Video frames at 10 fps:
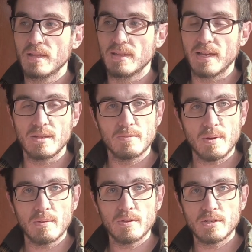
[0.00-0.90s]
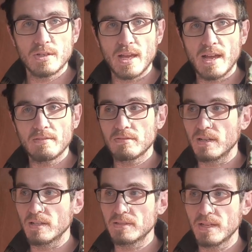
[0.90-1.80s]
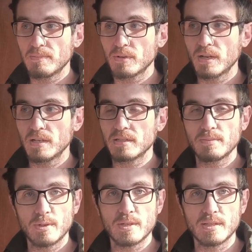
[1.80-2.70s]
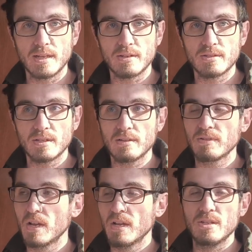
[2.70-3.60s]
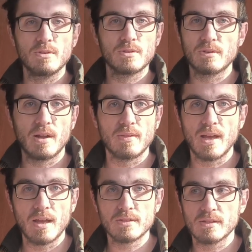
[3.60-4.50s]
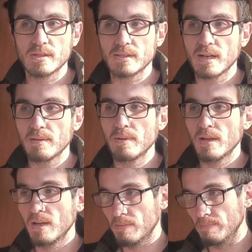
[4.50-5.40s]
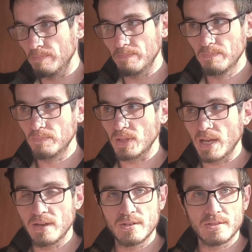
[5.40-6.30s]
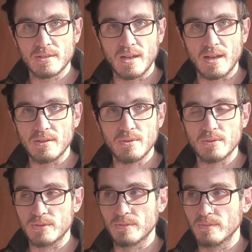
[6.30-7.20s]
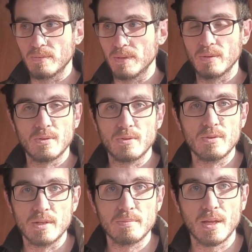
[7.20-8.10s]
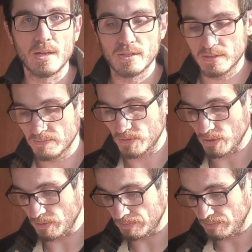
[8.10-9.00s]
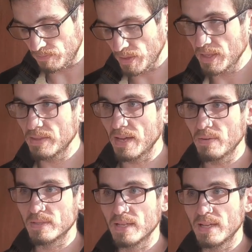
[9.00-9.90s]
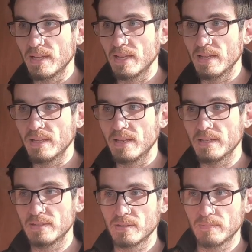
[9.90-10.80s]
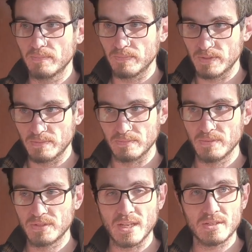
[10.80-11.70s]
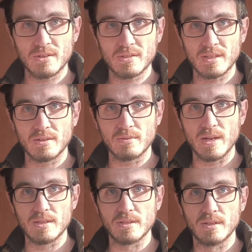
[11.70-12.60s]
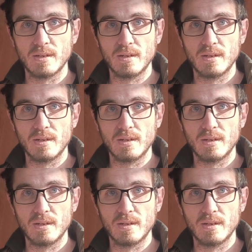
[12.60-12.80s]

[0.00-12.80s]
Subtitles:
that you probably should have. A staple gun is pretty standard stuff. Use it around the house all the time. Pliers, you need pliers. So really that was it. And then some scissors and a razor.